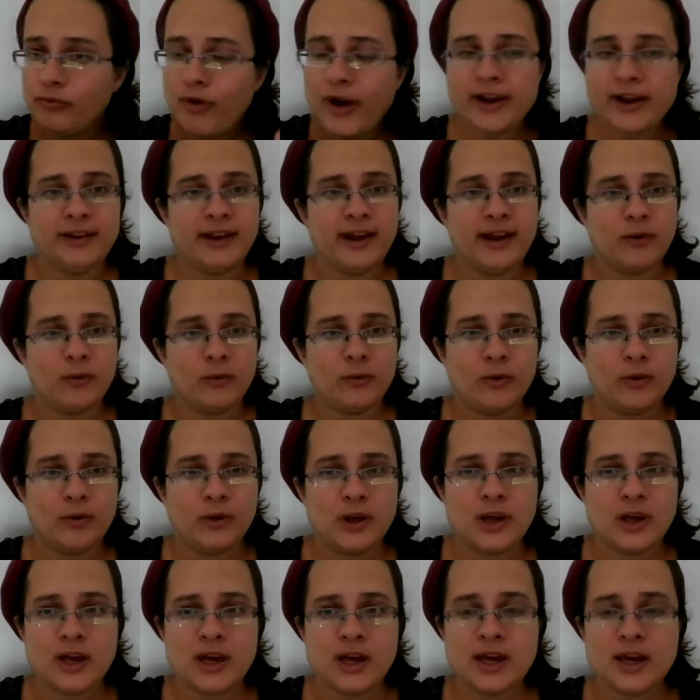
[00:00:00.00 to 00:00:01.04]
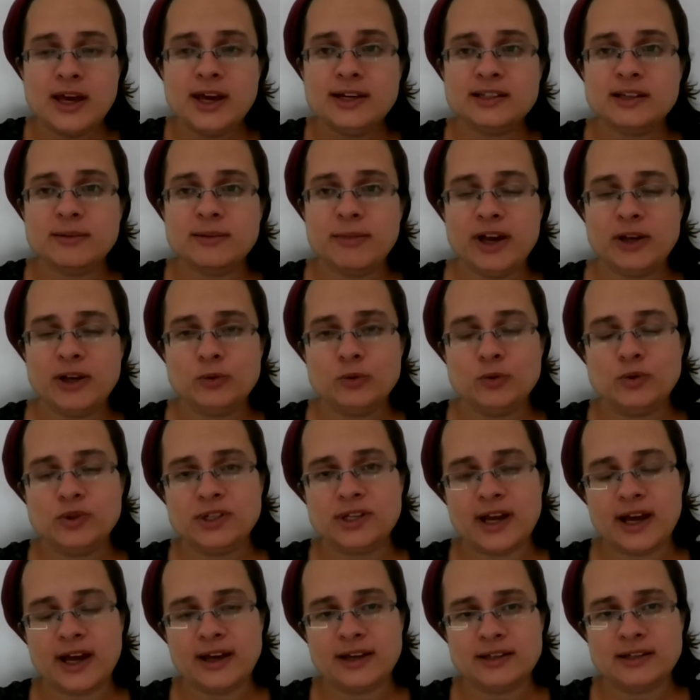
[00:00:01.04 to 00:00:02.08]
Right now. He is a man who
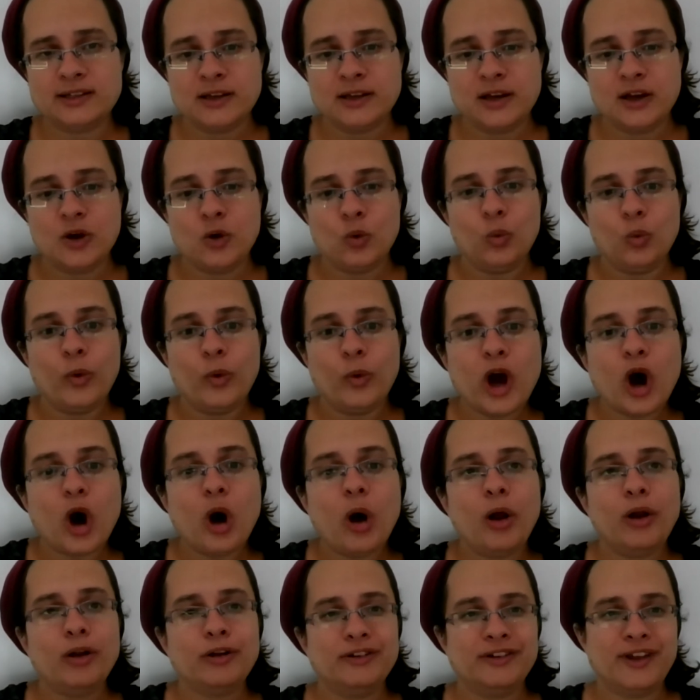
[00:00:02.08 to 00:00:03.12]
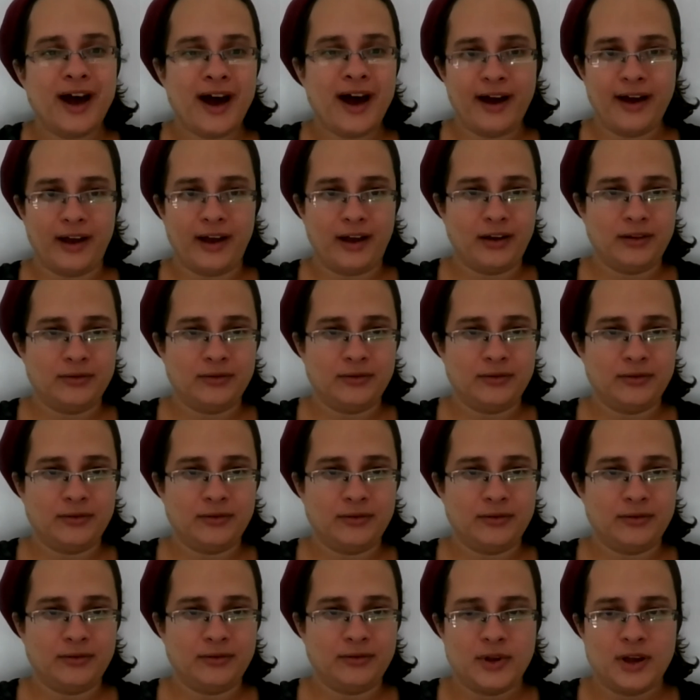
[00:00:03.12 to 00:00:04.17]
says, we all die.
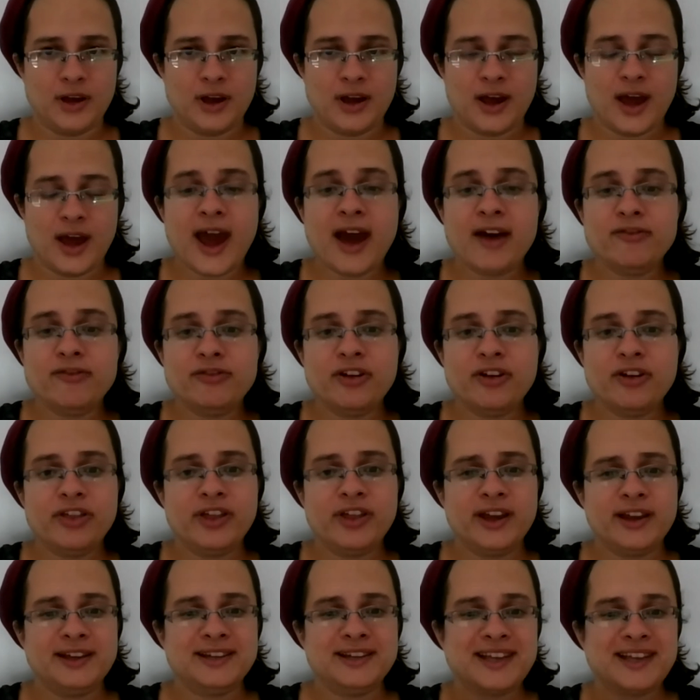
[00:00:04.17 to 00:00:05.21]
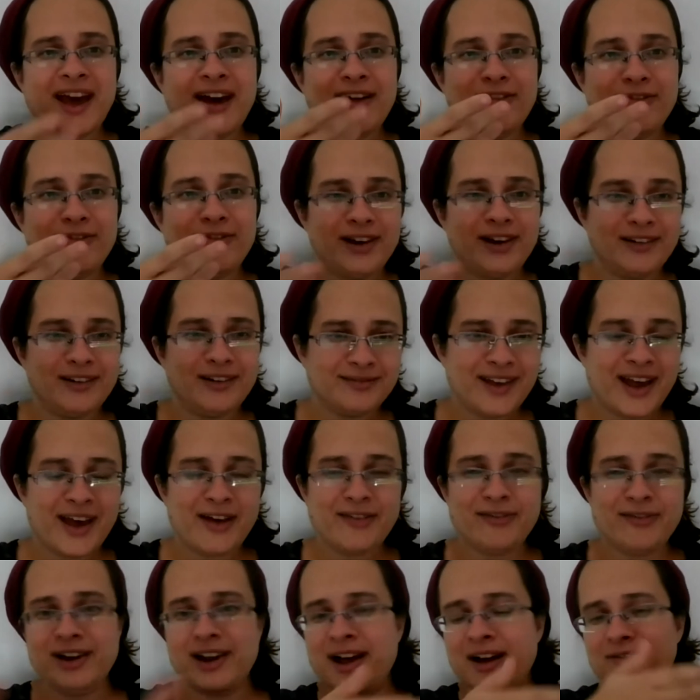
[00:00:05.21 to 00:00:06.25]
Everything is Hevel,
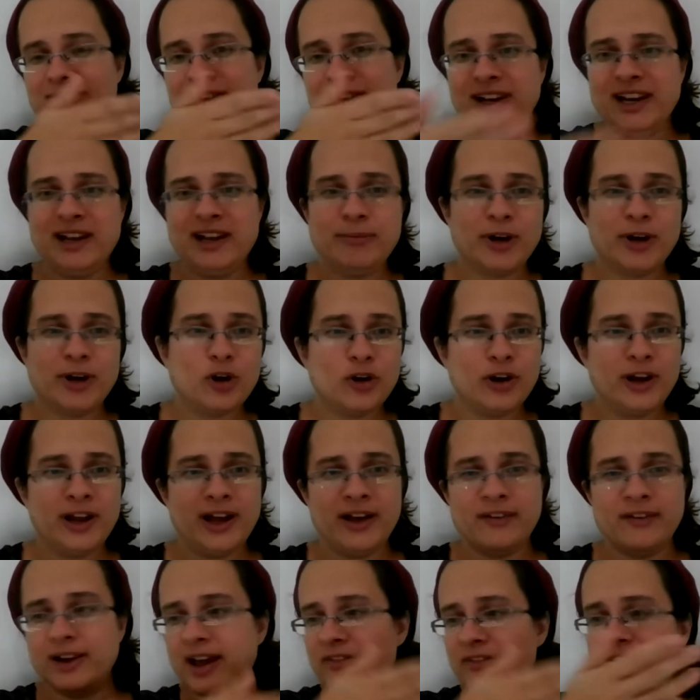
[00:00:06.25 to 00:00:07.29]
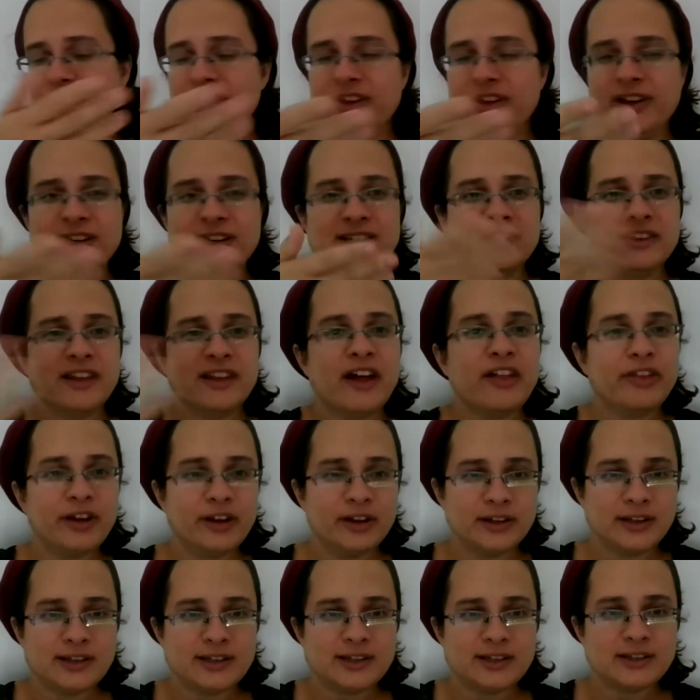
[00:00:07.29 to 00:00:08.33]
Hevel Havalima Kol Hevel. Everything is
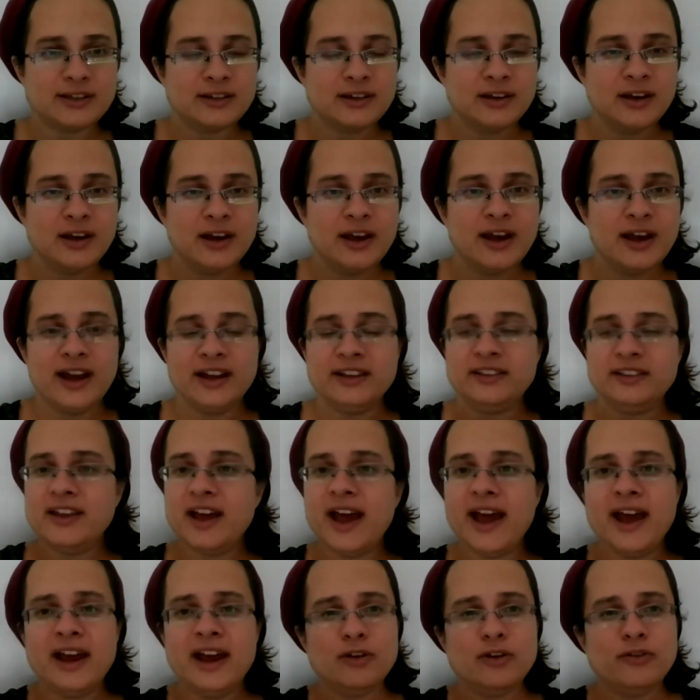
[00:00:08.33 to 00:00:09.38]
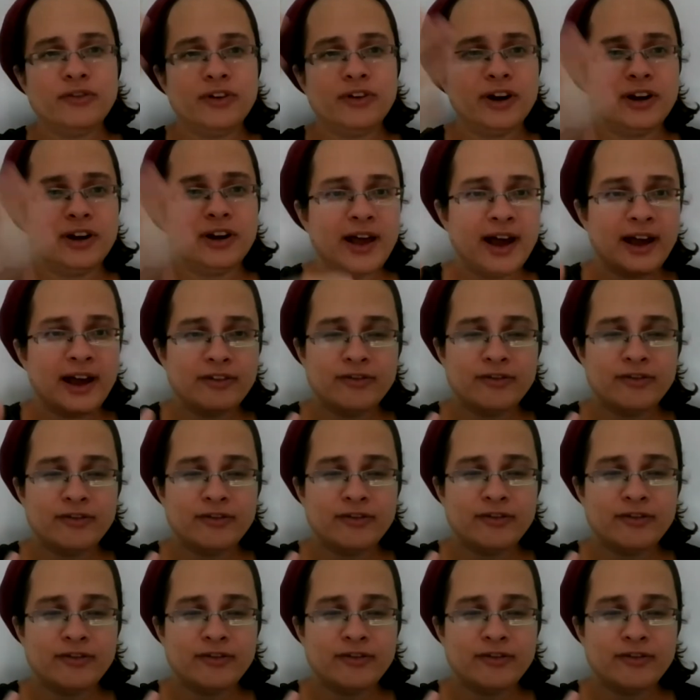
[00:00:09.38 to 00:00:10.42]
nothingness. At the end of our life,
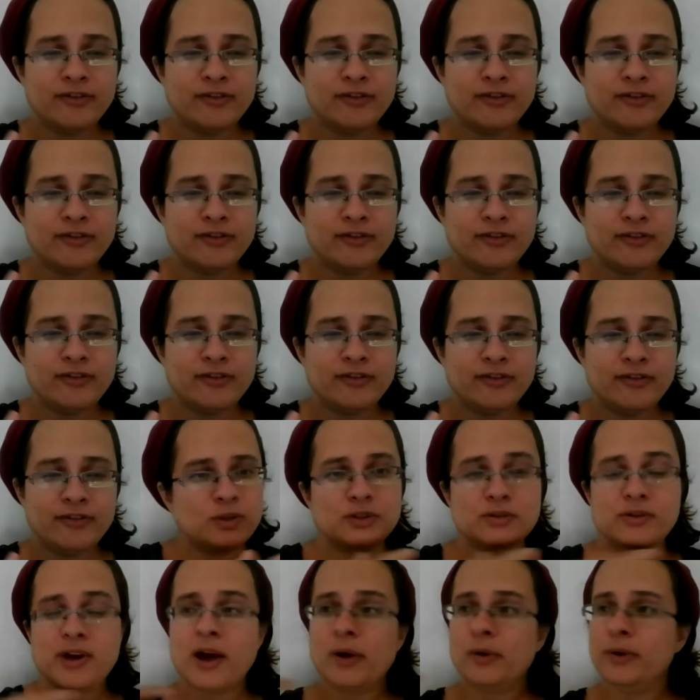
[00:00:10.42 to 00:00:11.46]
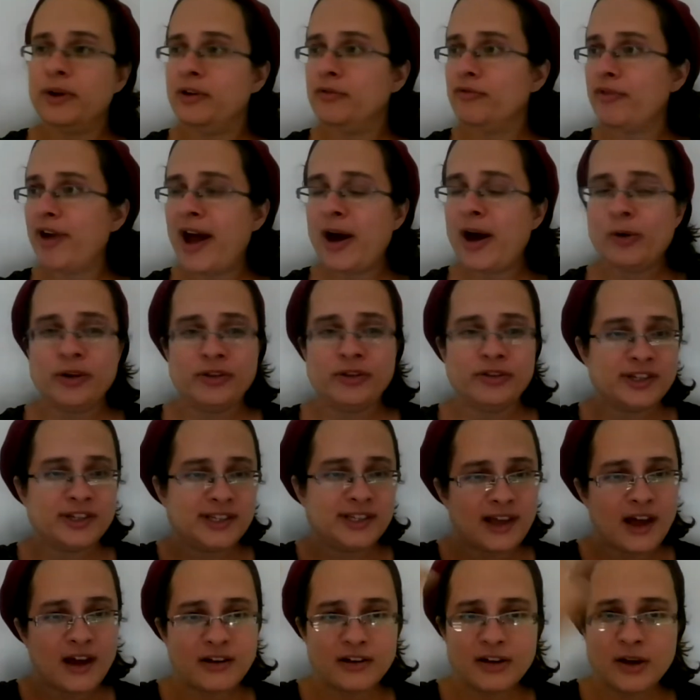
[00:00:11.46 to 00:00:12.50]
wind goes round and round and the
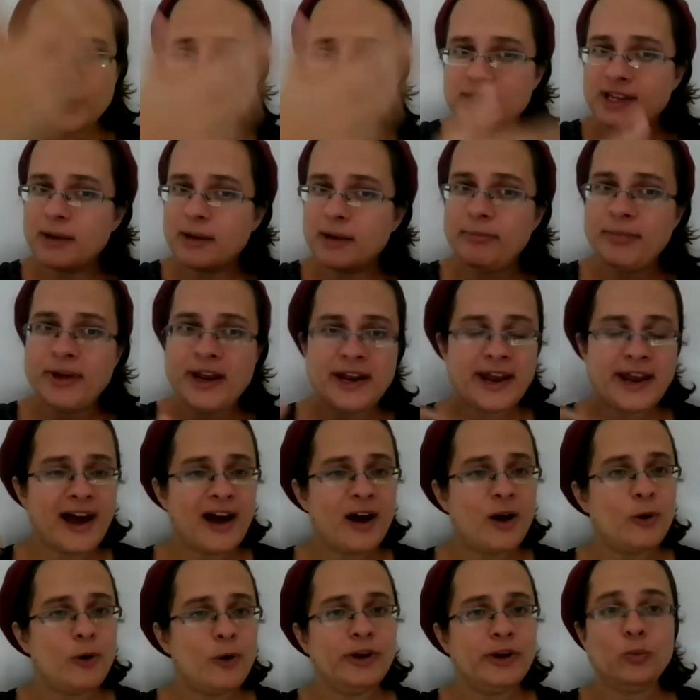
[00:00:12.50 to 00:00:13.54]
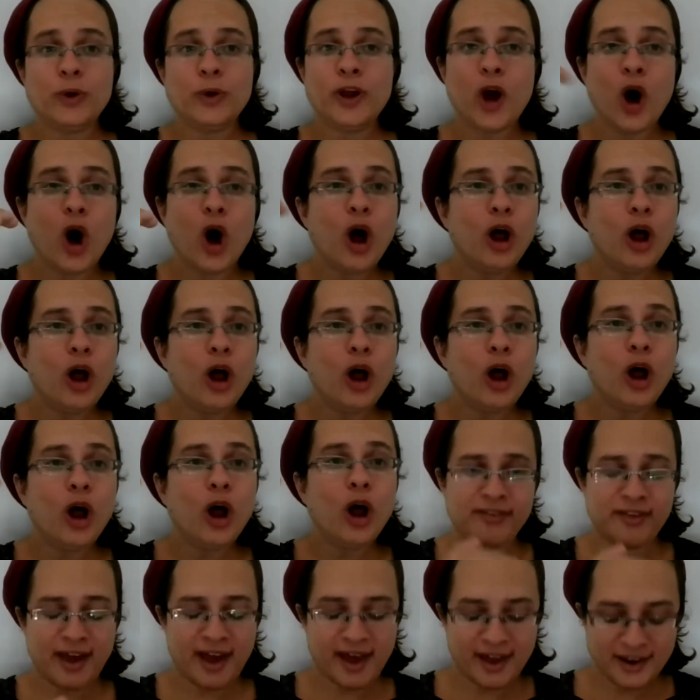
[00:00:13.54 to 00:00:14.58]
sun goes up and down and we all die
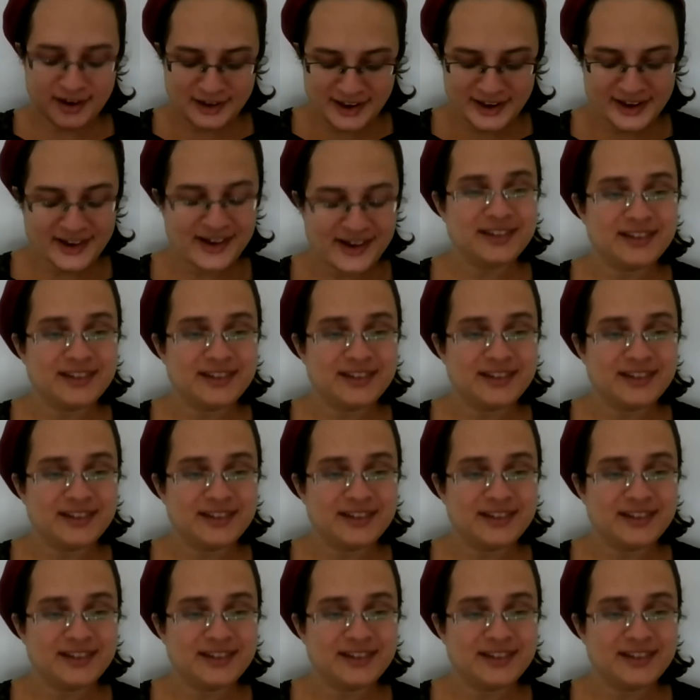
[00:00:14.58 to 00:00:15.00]
in the end, like